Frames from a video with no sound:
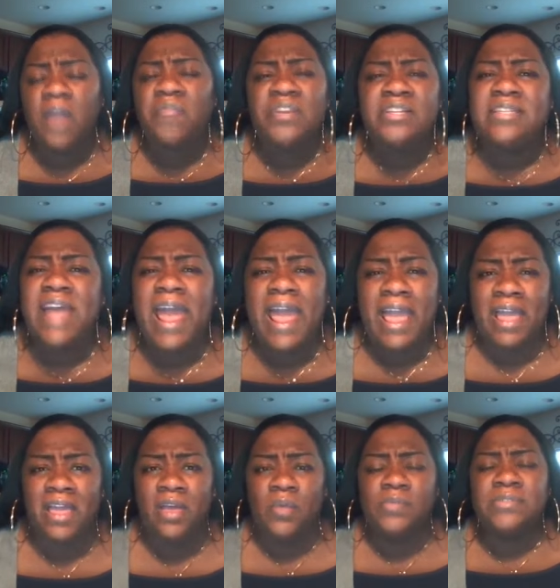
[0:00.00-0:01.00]
When's
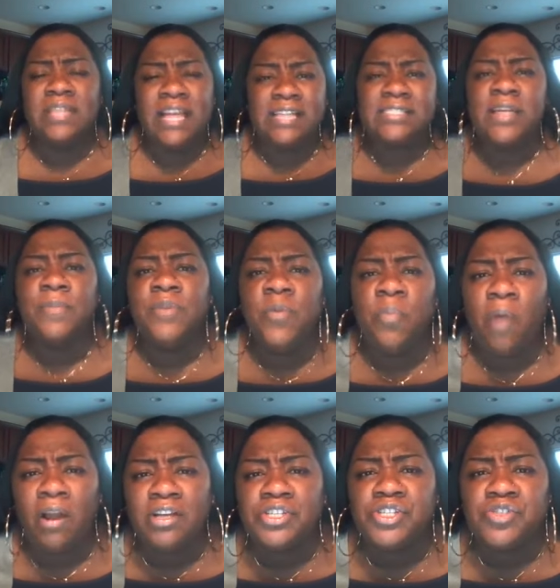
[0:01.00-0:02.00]
the last time you
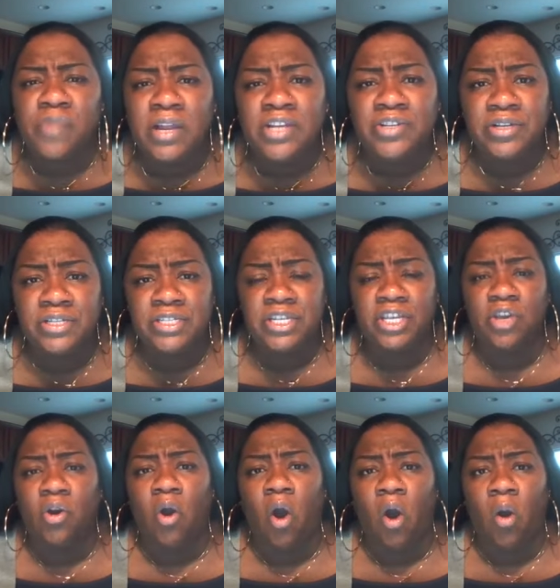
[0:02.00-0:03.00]
brought a stranger into
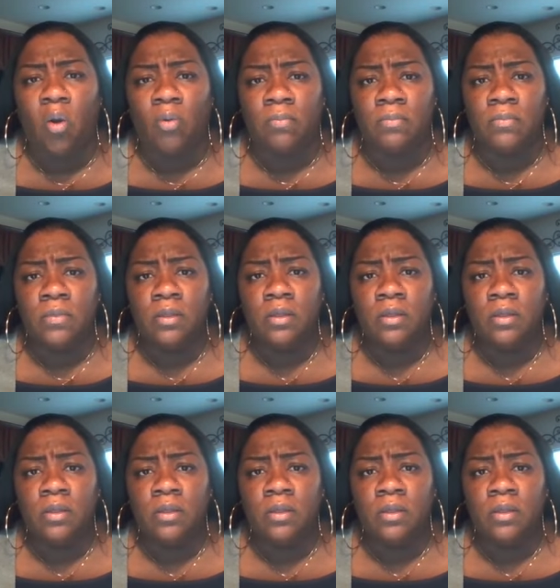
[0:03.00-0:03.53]
your home?